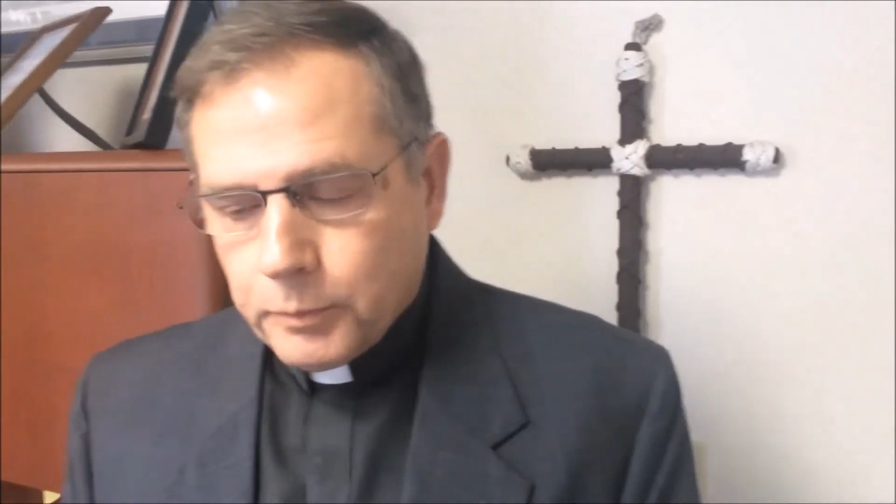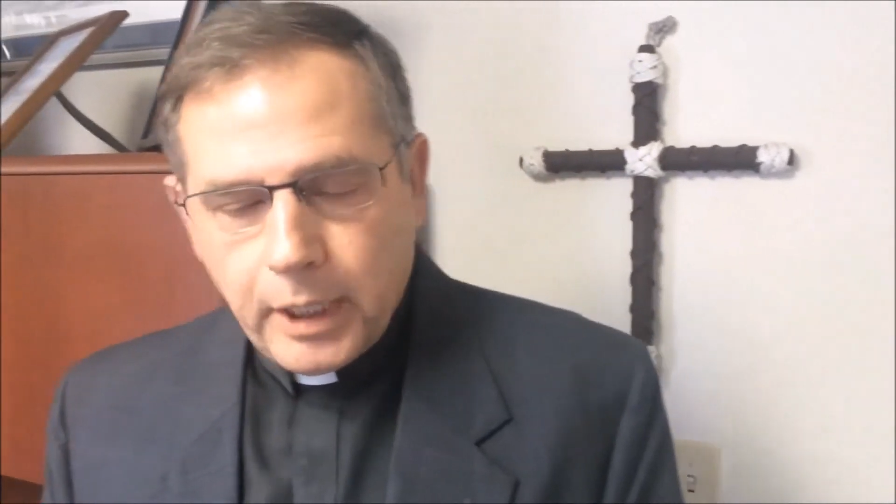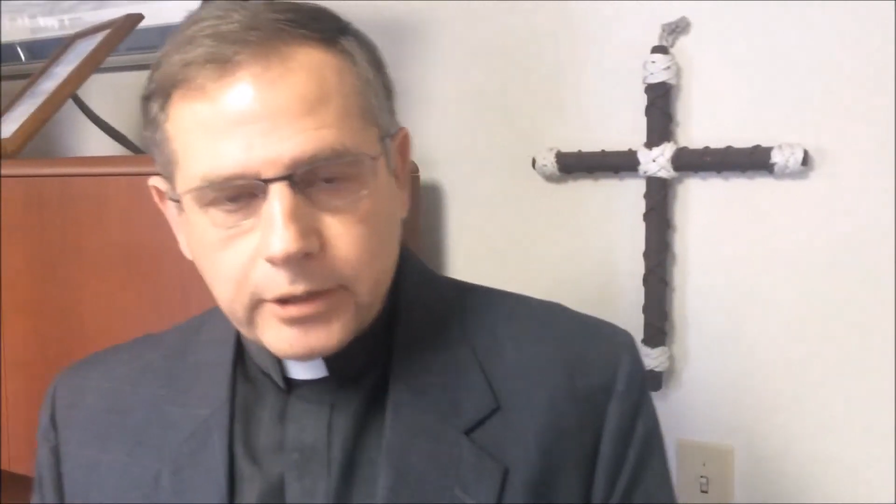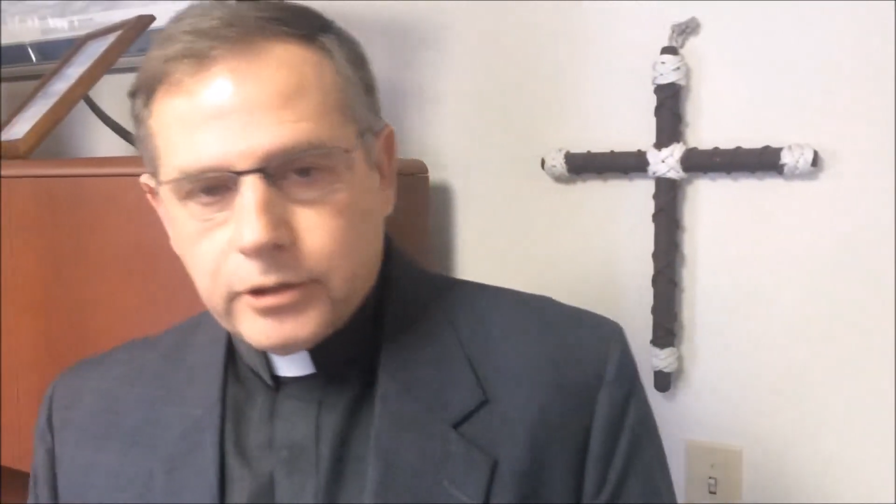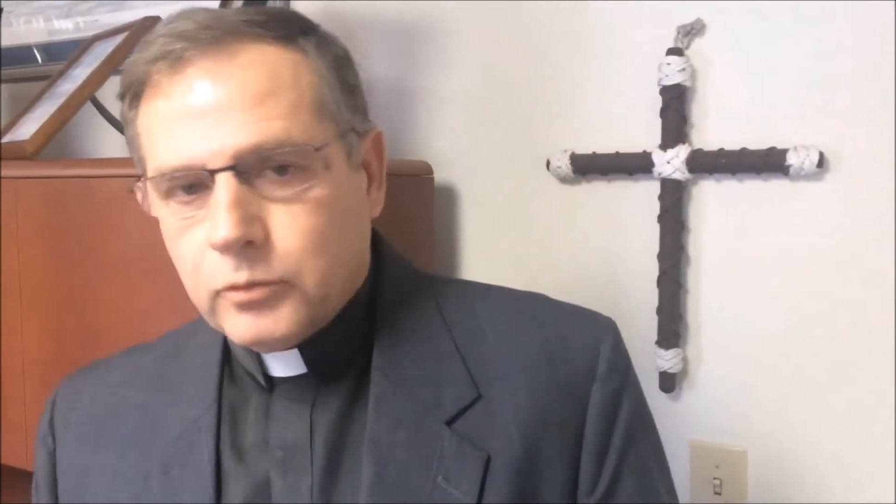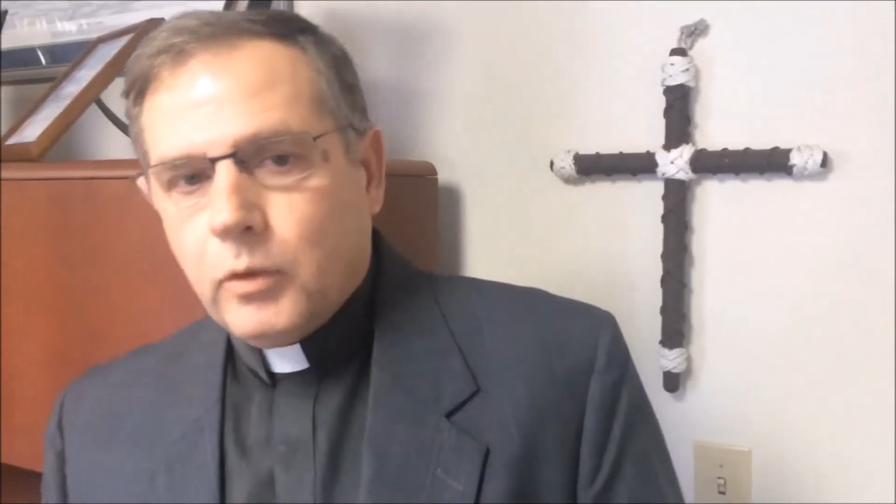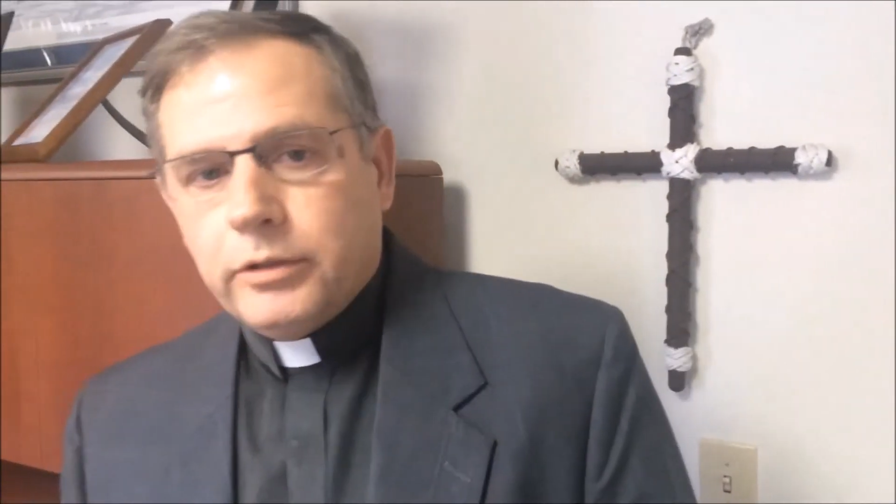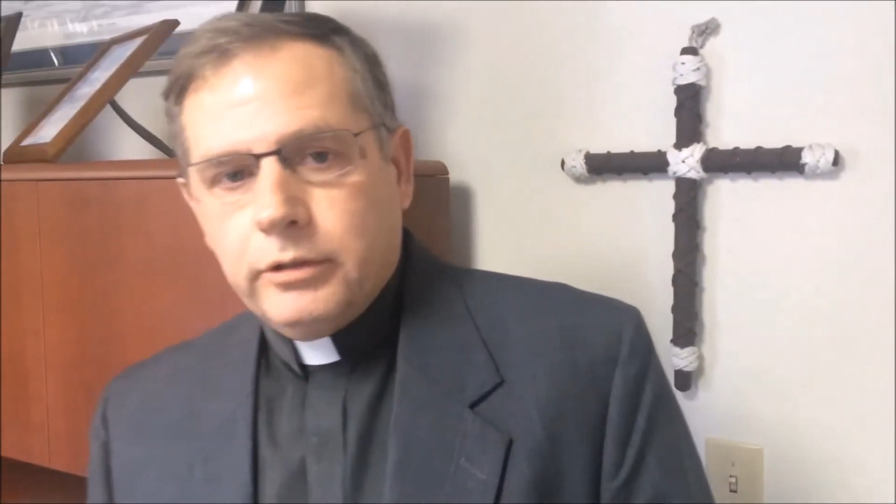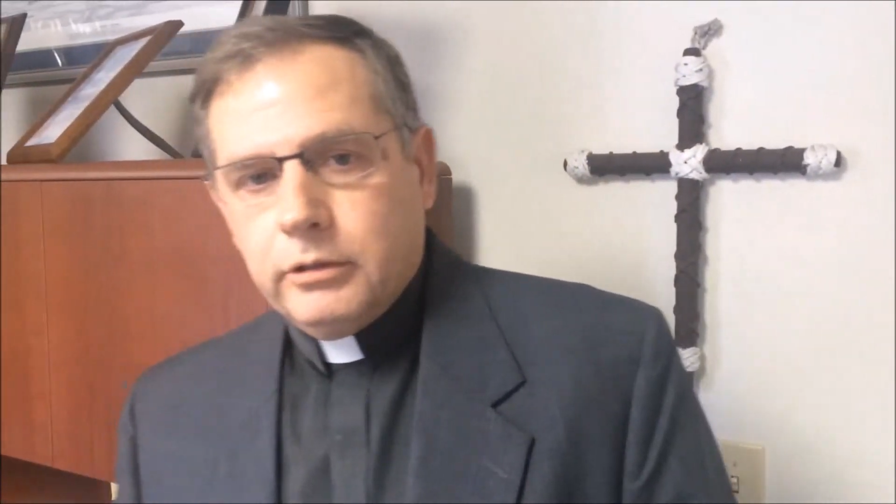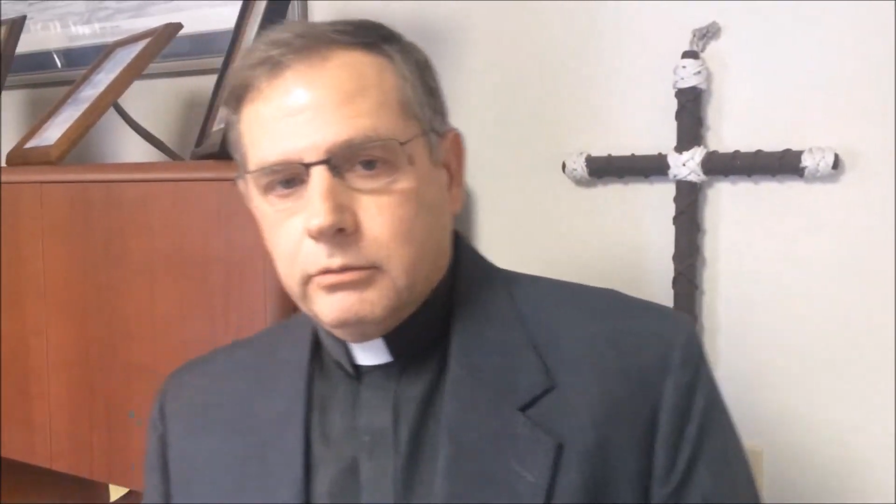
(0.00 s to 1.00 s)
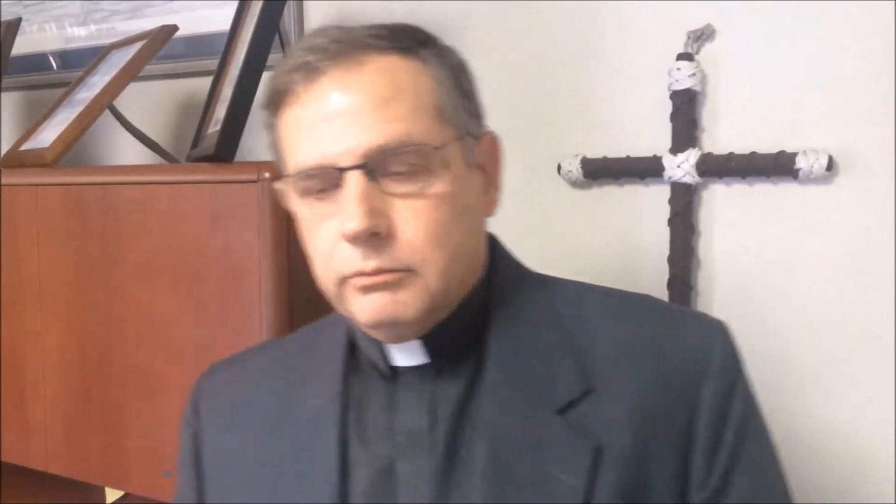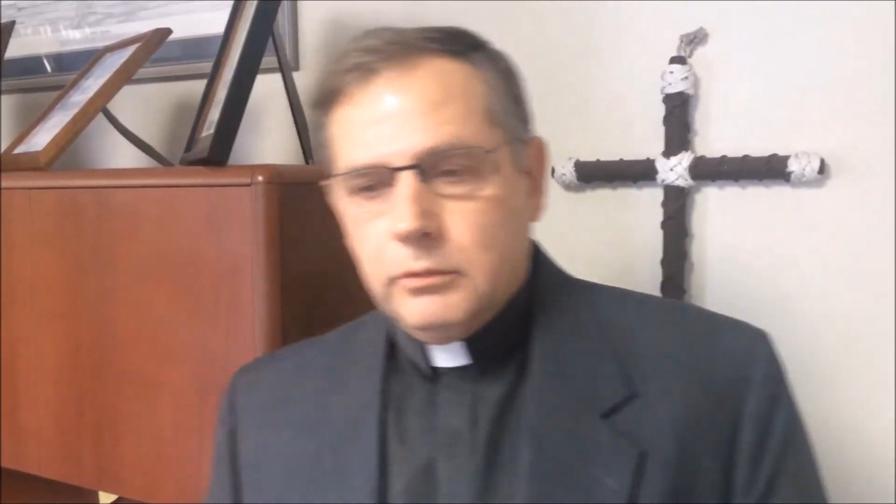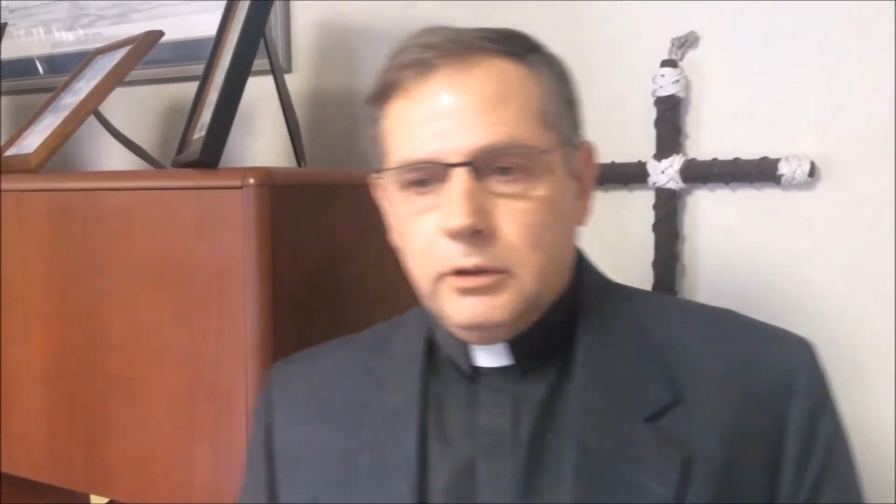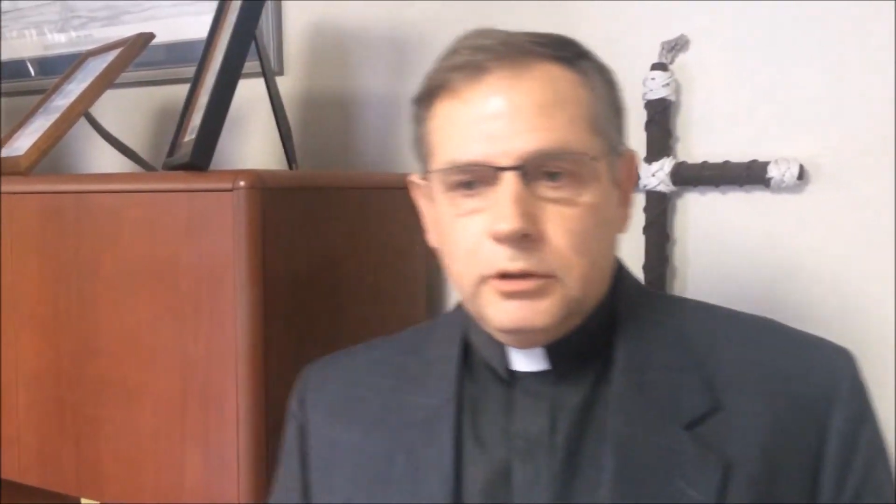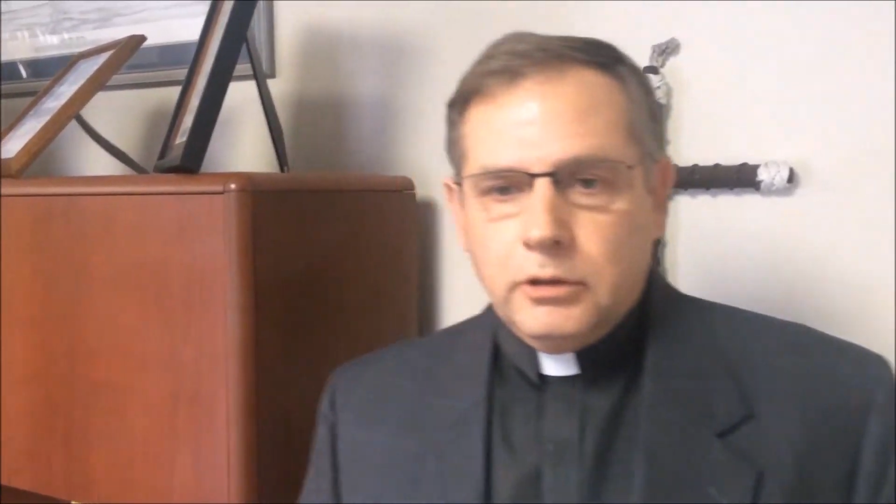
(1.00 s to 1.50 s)
Pastors, whether
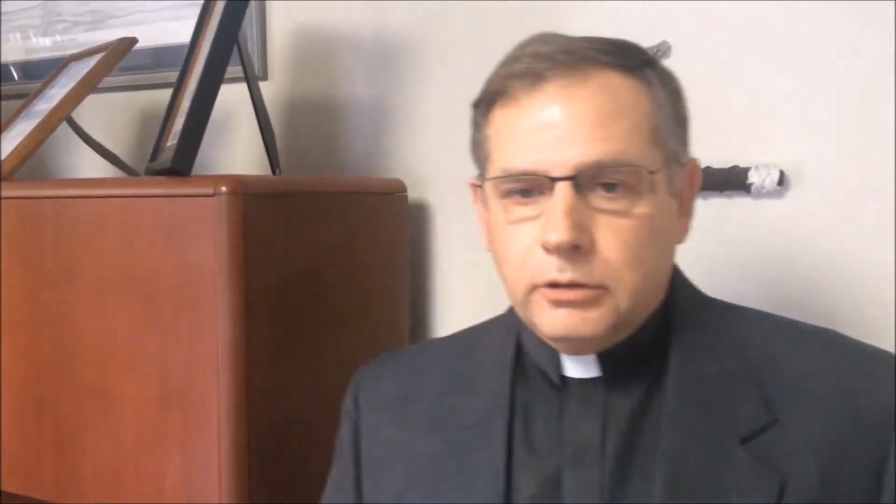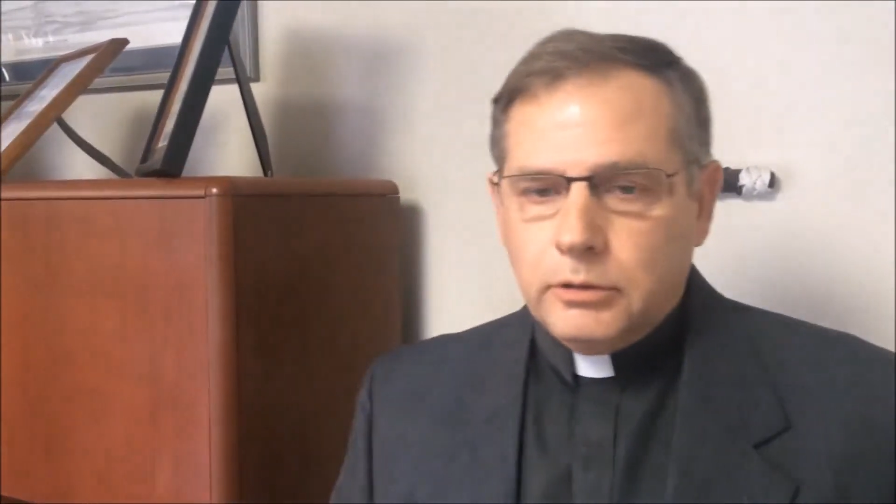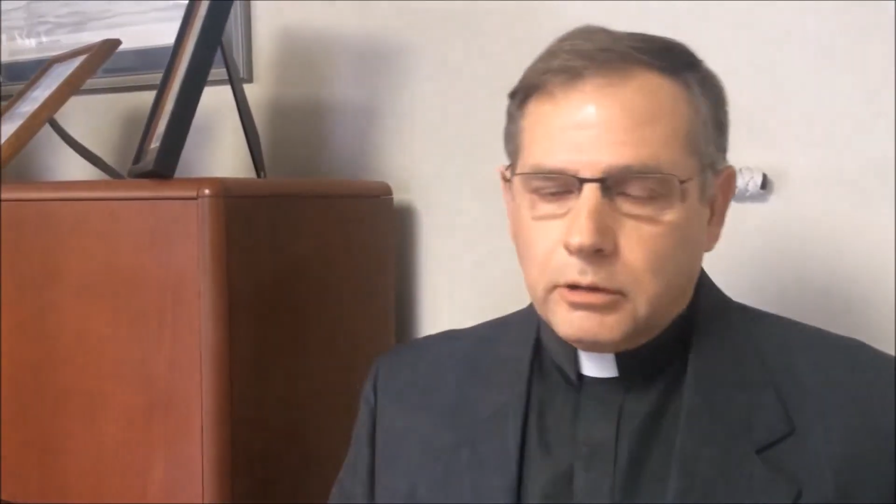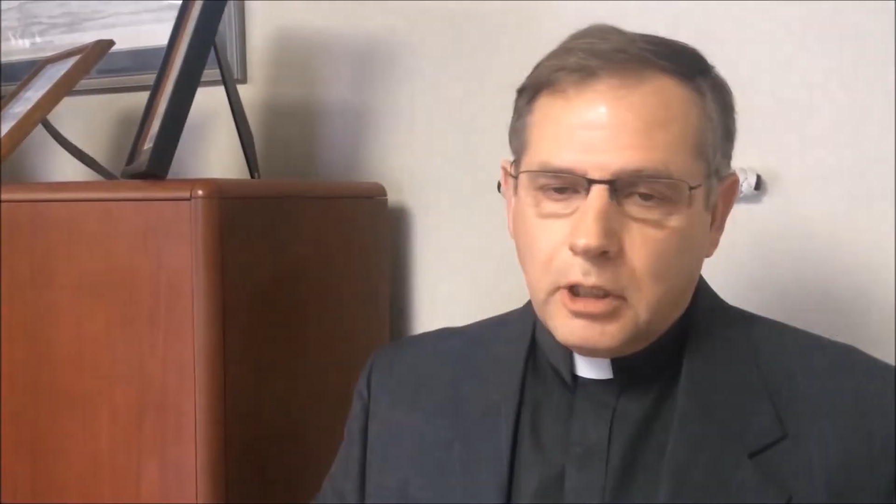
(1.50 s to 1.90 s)
your